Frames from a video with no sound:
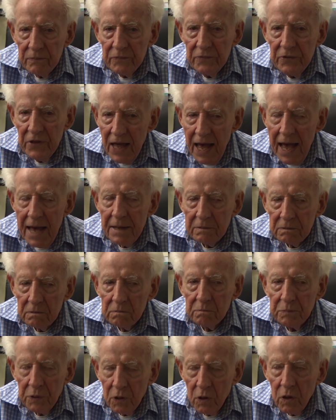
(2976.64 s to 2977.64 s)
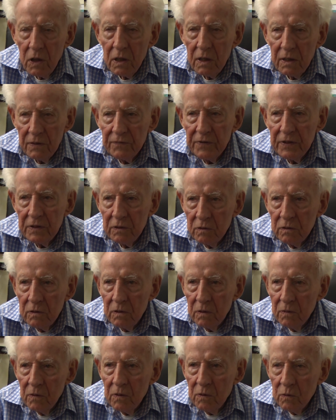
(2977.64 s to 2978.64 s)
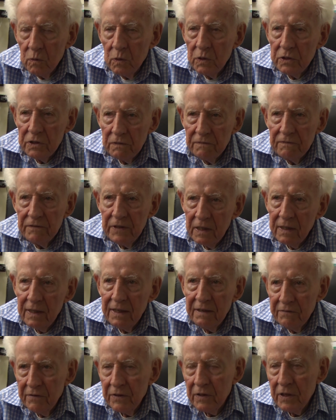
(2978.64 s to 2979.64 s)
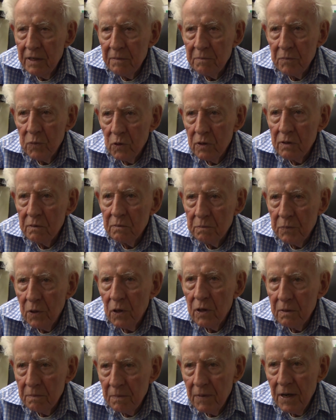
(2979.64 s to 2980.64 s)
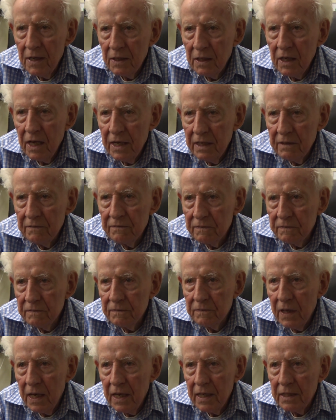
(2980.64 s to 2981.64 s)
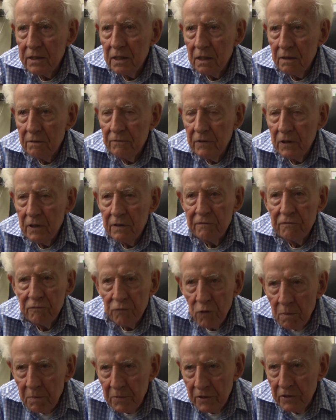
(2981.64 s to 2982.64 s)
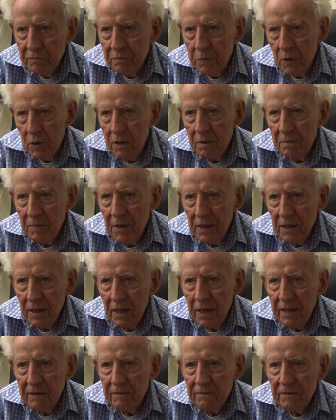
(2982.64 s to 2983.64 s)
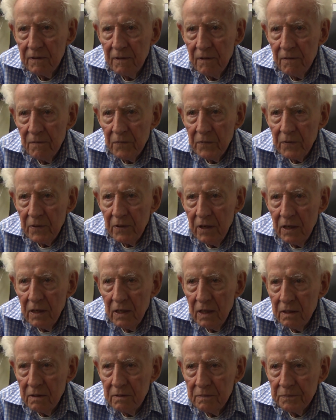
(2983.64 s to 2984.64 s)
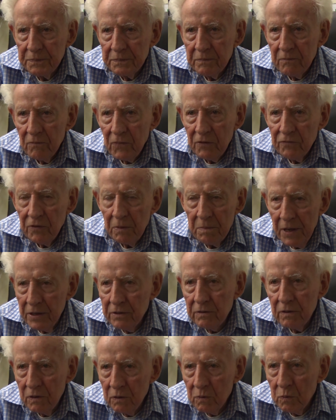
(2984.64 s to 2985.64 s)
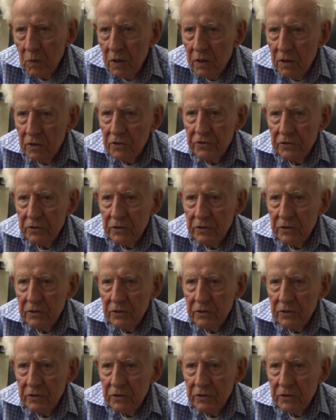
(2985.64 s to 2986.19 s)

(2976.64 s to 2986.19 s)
that part of it was a very, very important part of my life and a very formative part of my life, for better or worse.